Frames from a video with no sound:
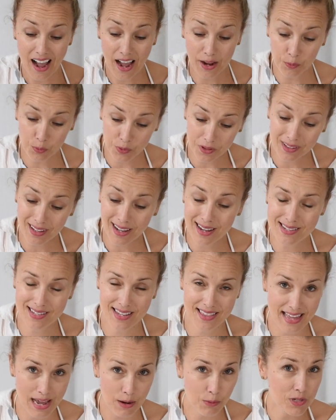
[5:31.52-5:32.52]
I realized
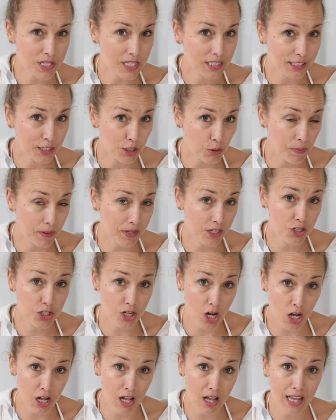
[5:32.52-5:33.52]
that that was a little bit
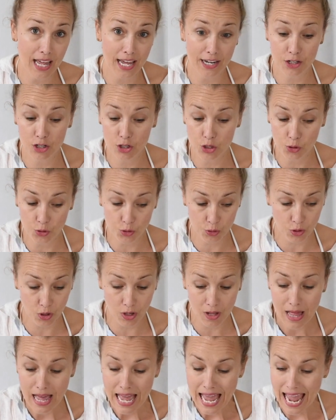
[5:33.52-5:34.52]
dull and
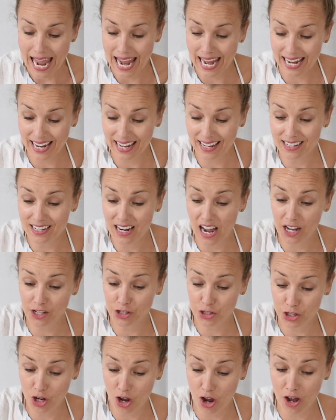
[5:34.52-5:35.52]
neutral, and I
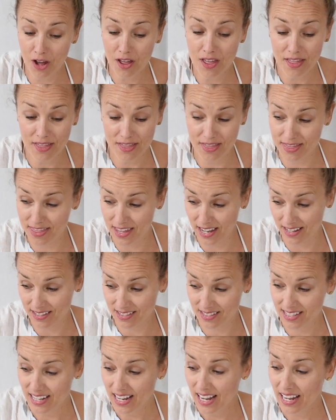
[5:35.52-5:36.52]
saw
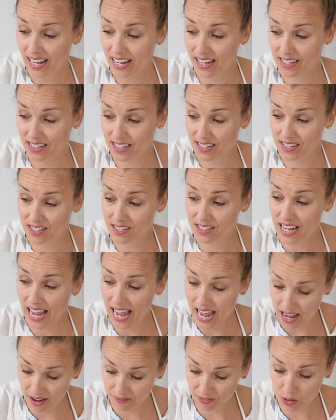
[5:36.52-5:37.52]
this. It is a
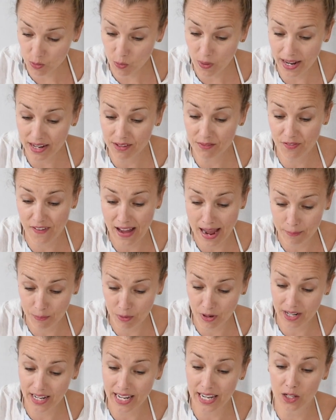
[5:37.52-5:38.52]
heavyweight
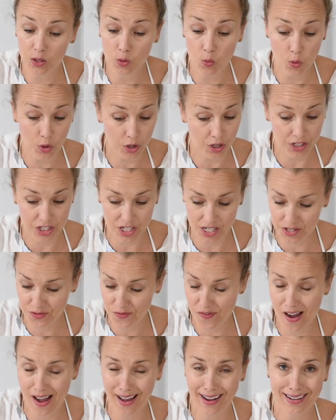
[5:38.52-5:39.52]
fabric. It'll work just
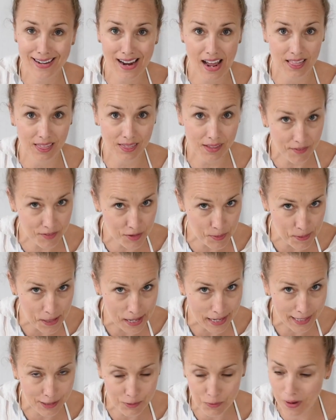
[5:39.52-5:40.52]
fine. I love the
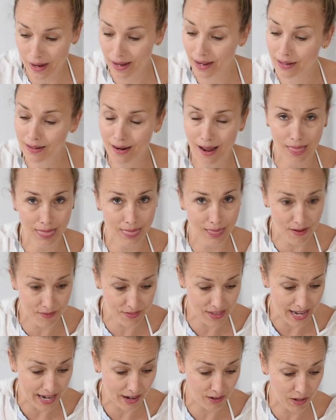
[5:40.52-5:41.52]
black and white. I
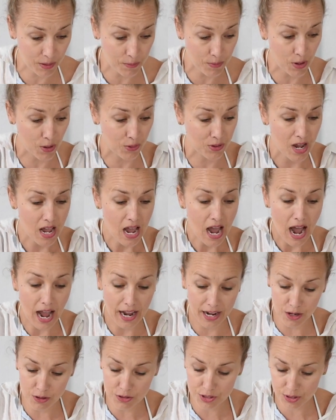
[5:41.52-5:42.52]
love the herringbone.
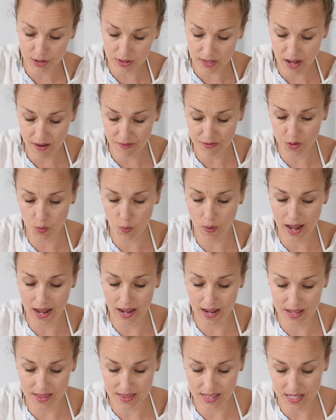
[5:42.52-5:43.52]
I also love the
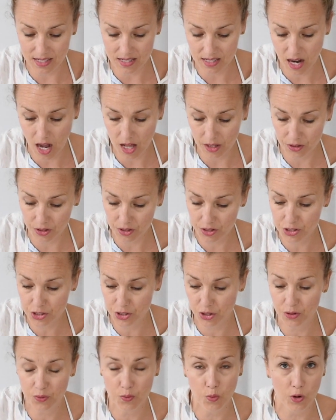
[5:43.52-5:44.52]
way these colors
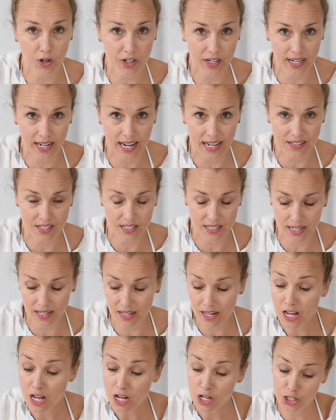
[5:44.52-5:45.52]
sort of work against
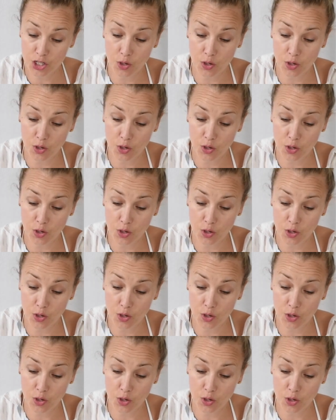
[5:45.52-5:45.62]
it.